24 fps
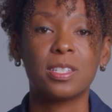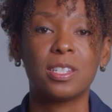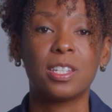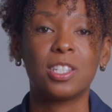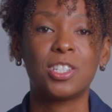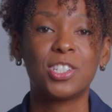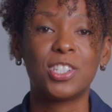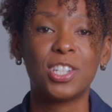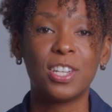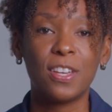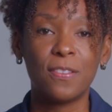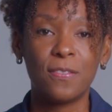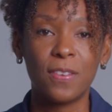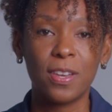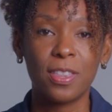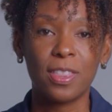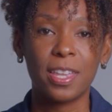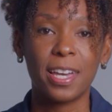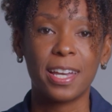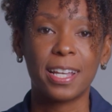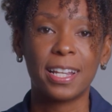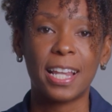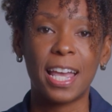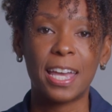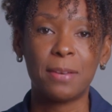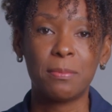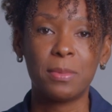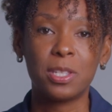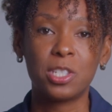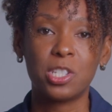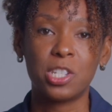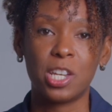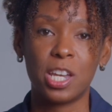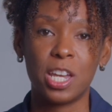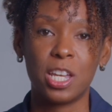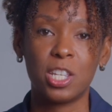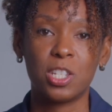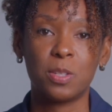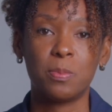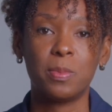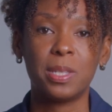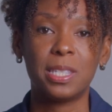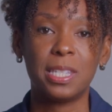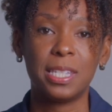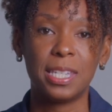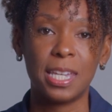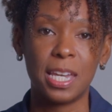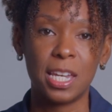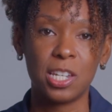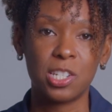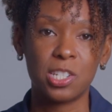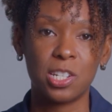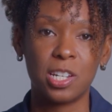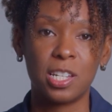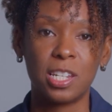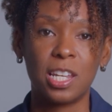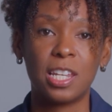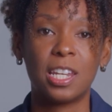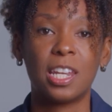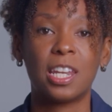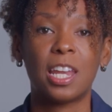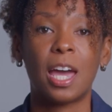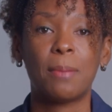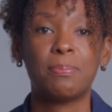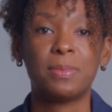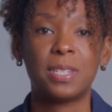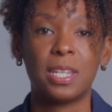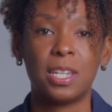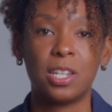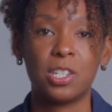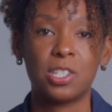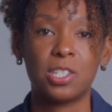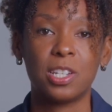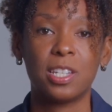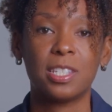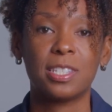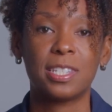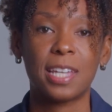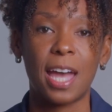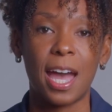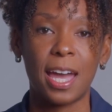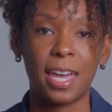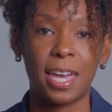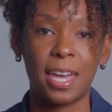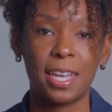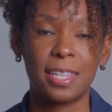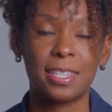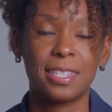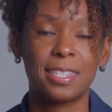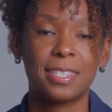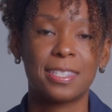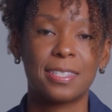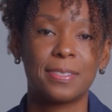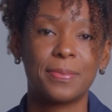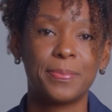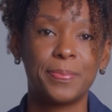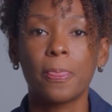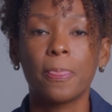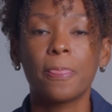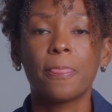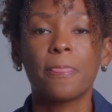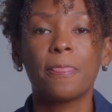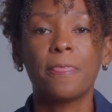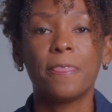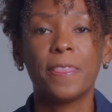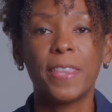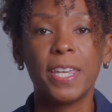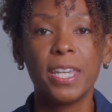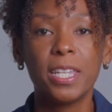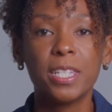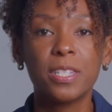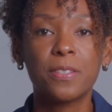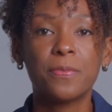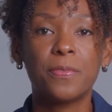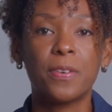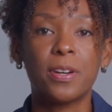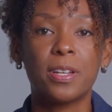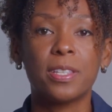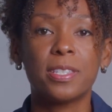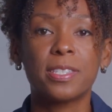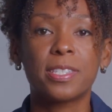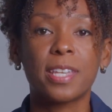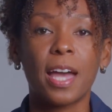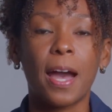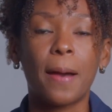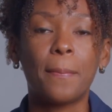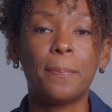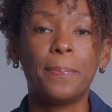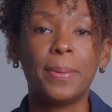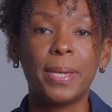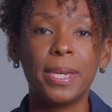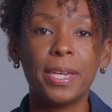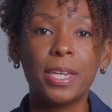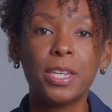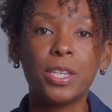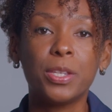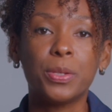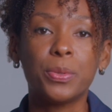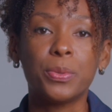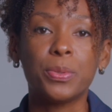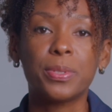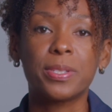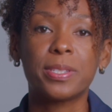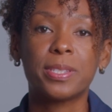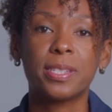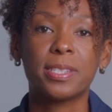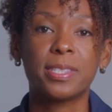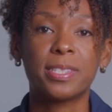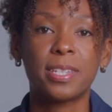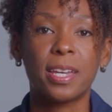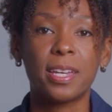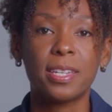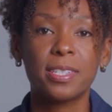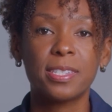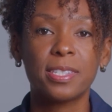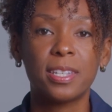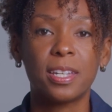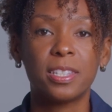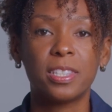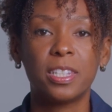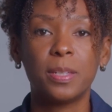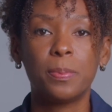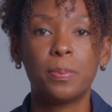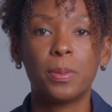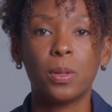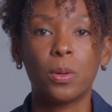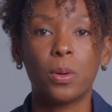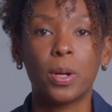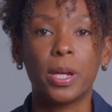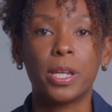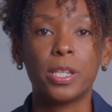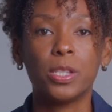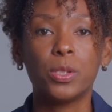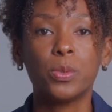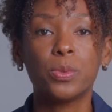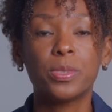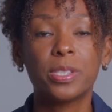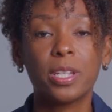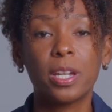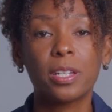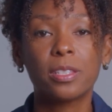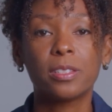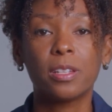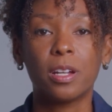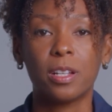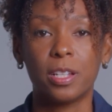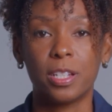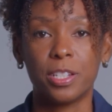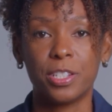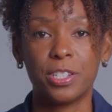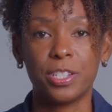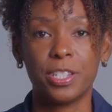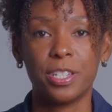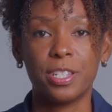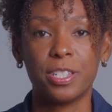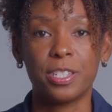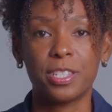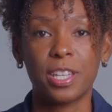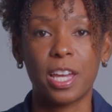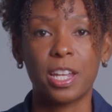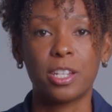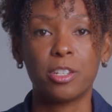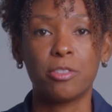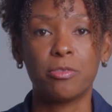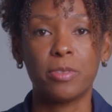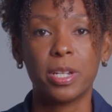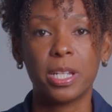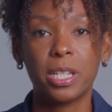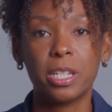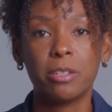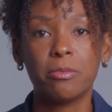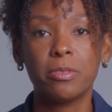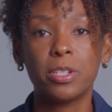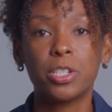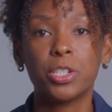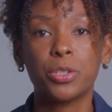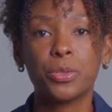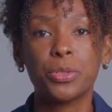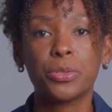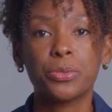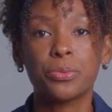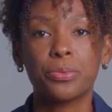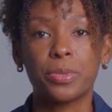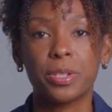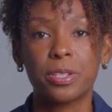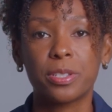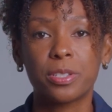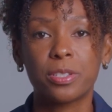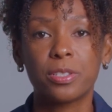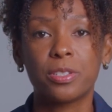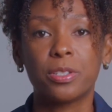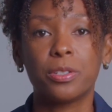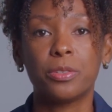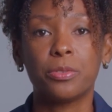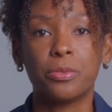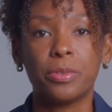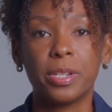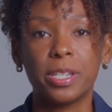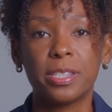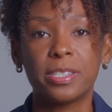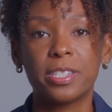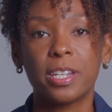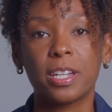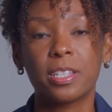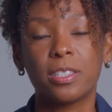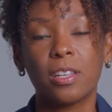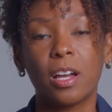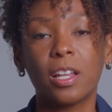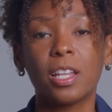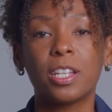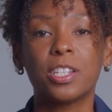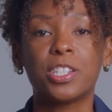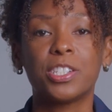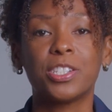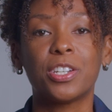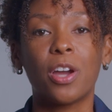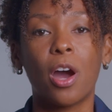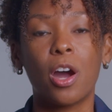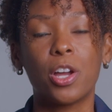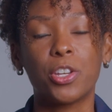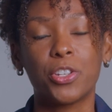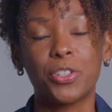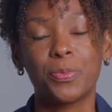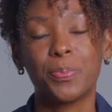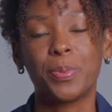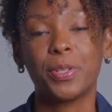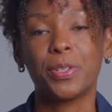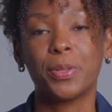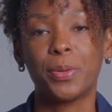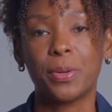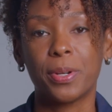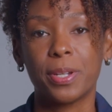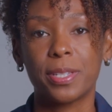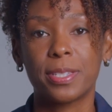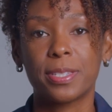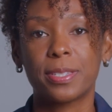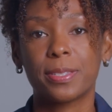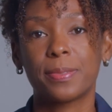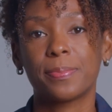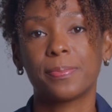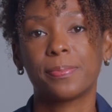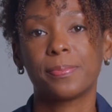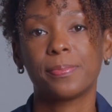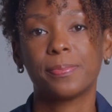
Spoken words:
in achieving their climate change mitigation and adaptation targets. These funds are being used to test and deploy new technologies and greatly reduce risk to green technology entrepreneurs.